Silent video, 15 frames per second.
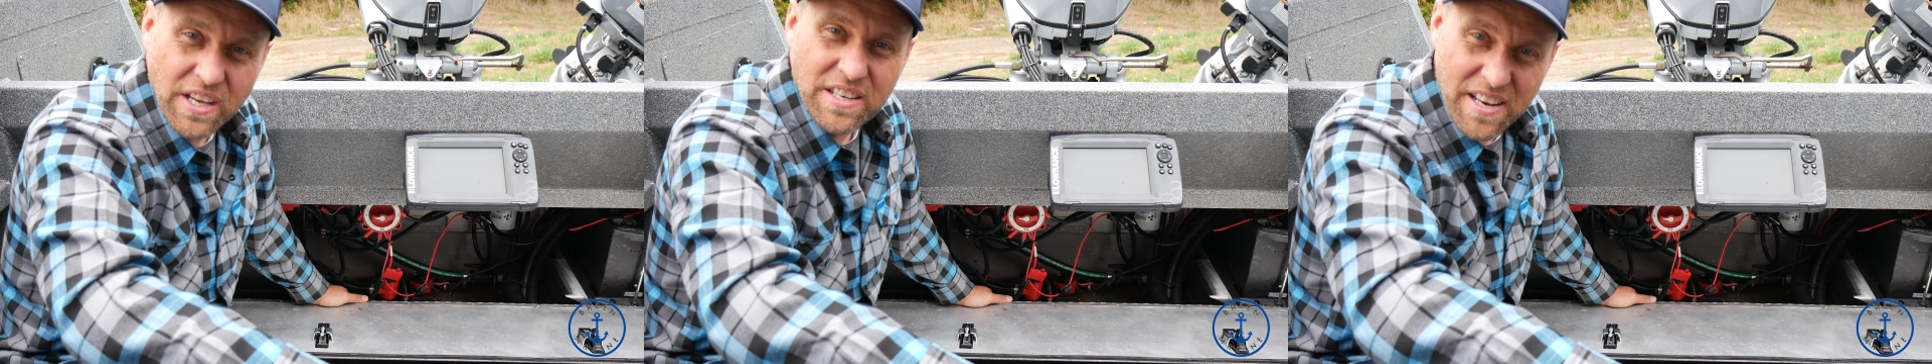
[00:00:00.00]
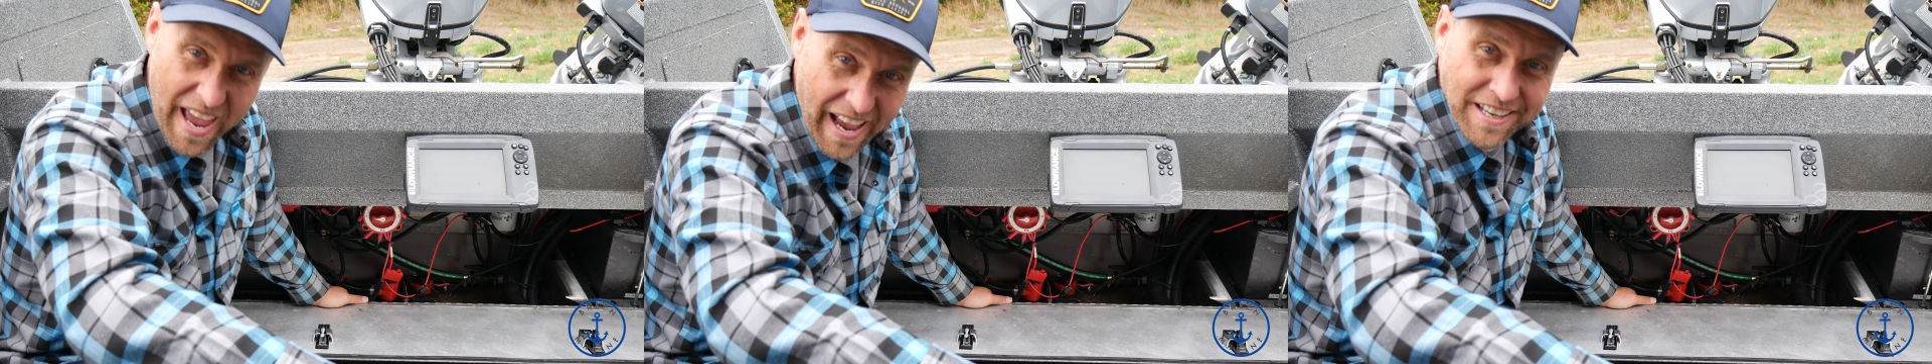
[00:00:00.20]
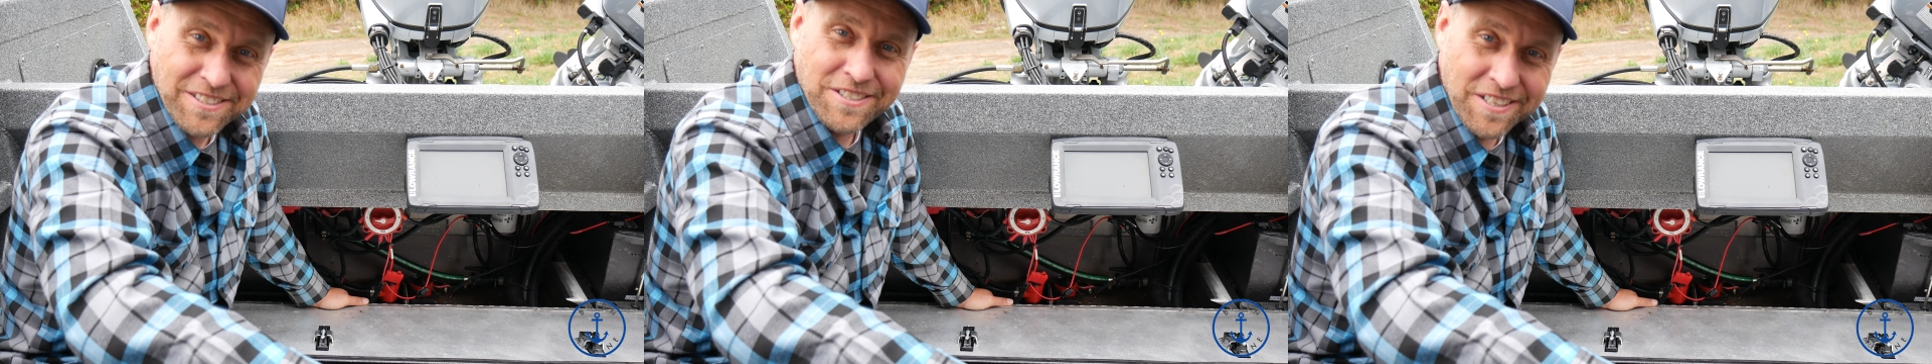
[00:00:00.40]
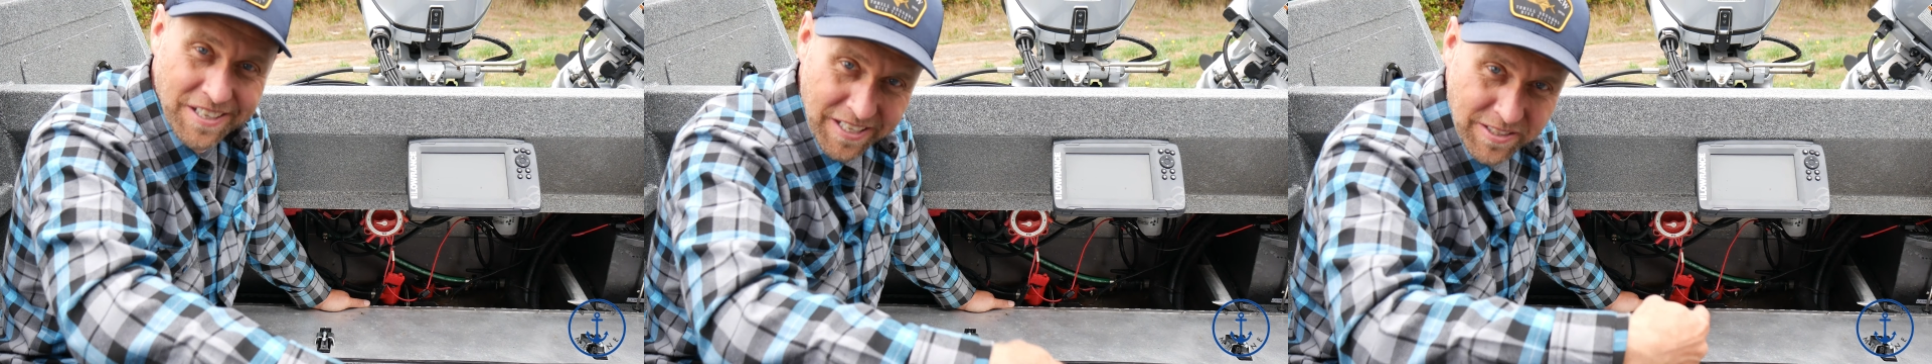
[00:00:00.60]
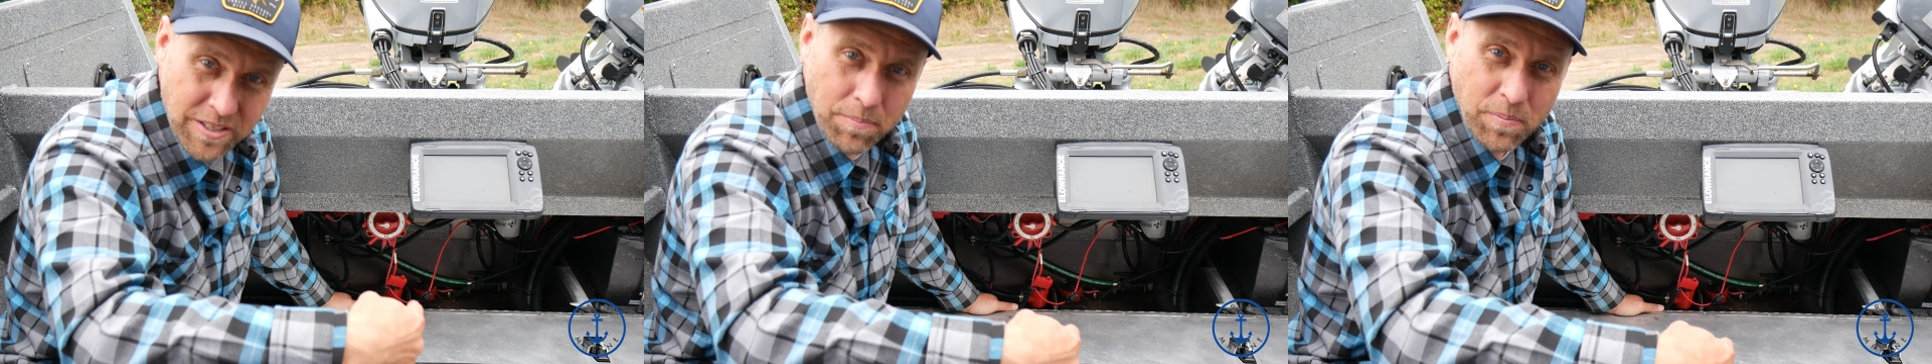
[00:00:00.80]
nasty
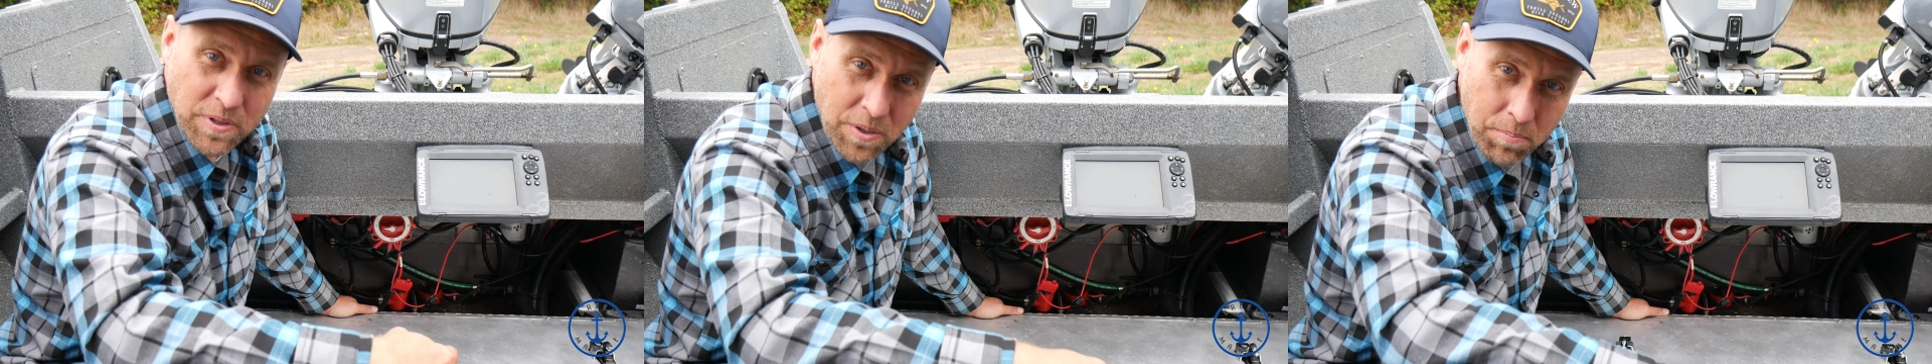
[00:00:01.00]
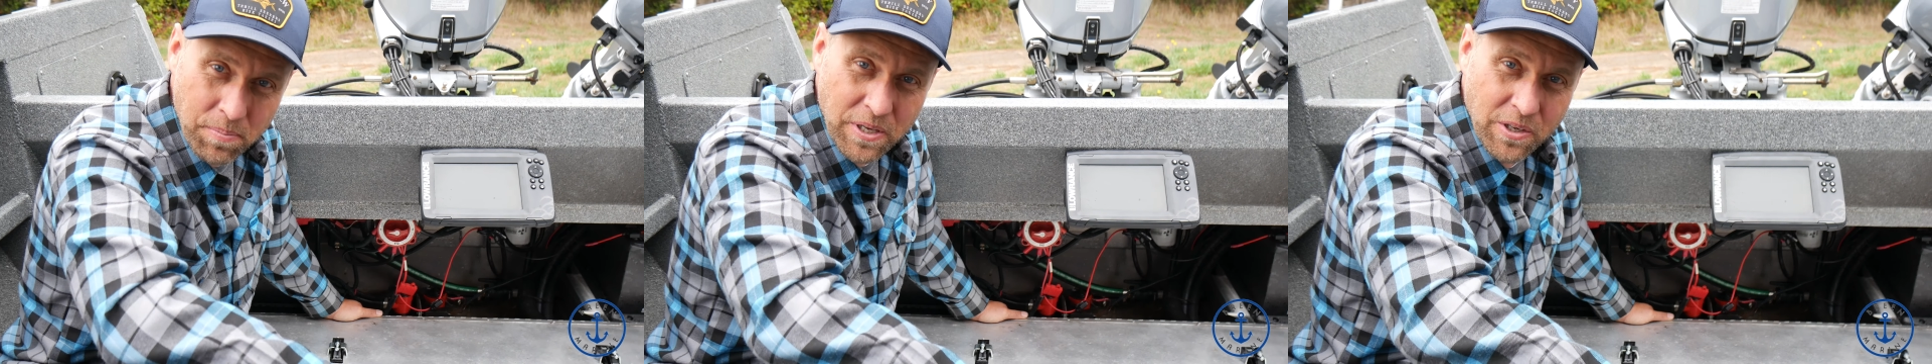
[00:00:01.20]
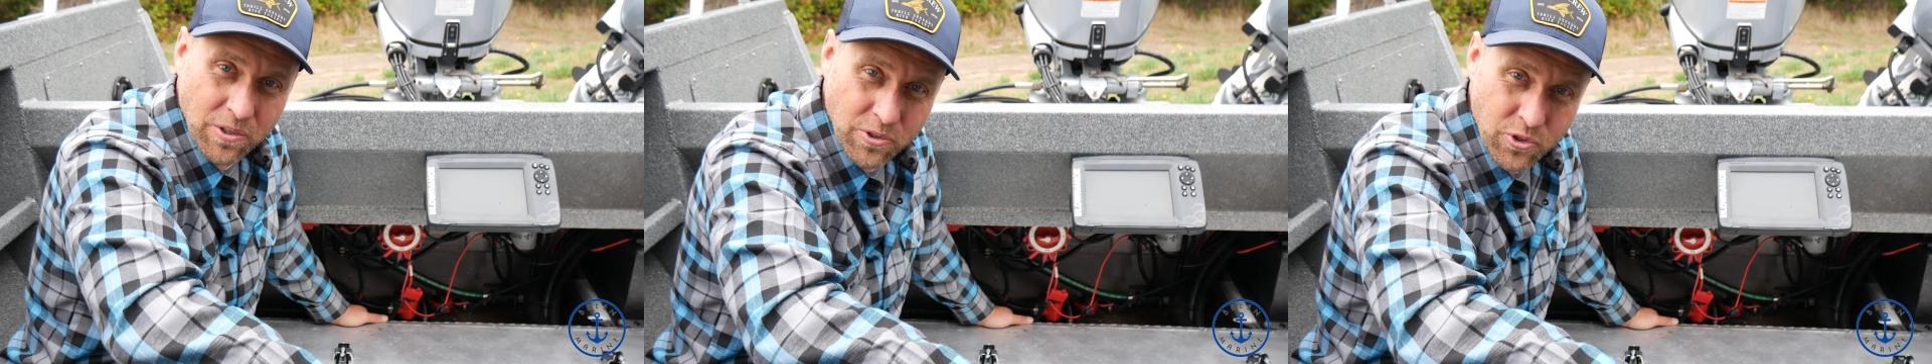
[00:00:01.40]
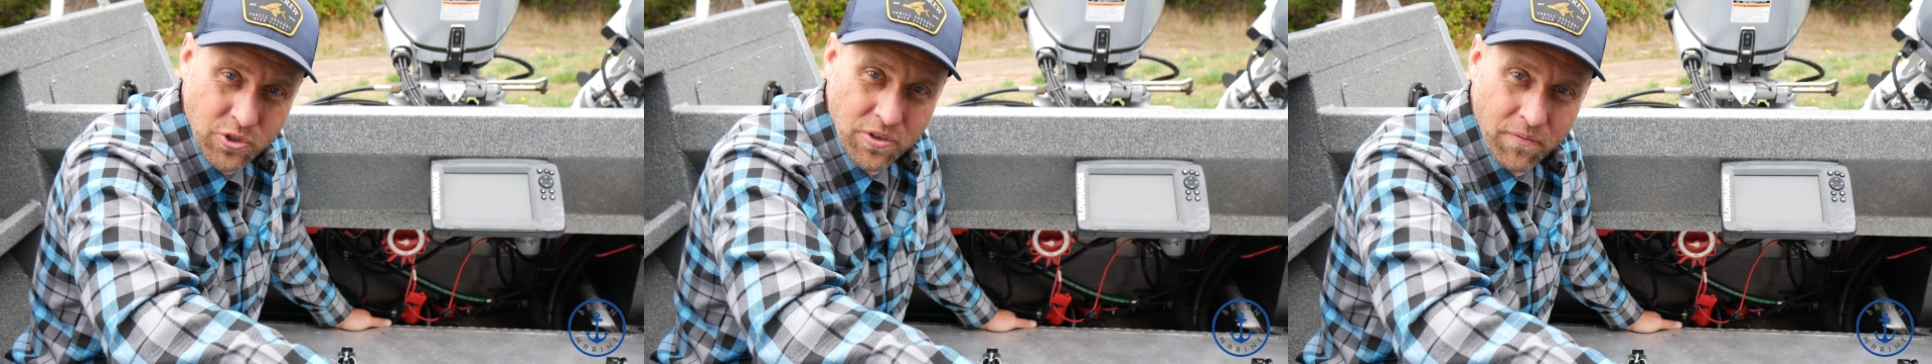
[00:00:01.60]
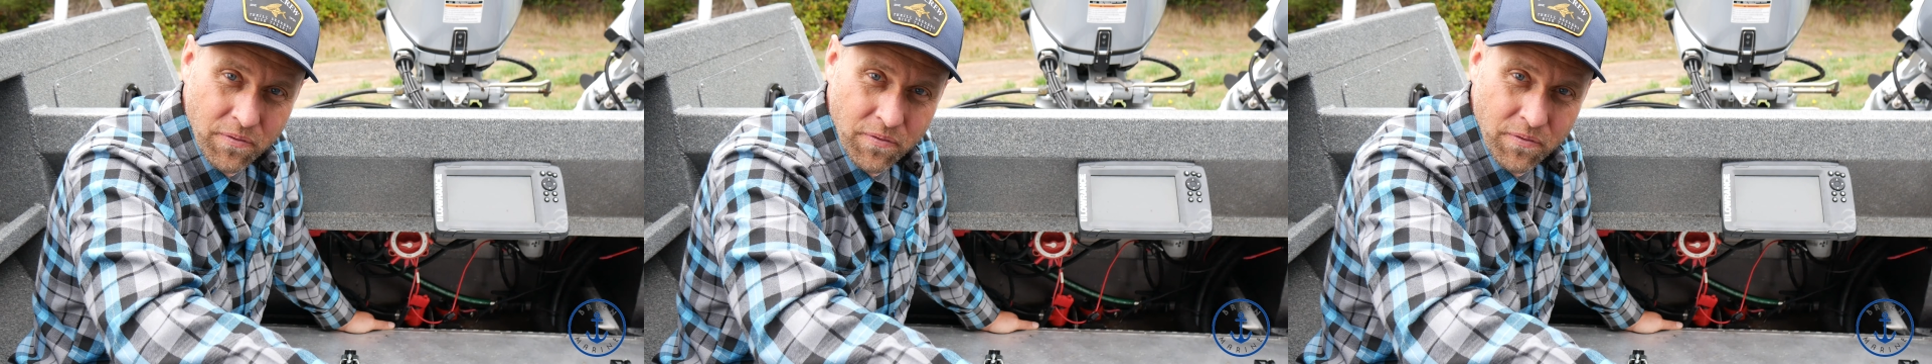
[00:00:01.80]
ends up in the bilge.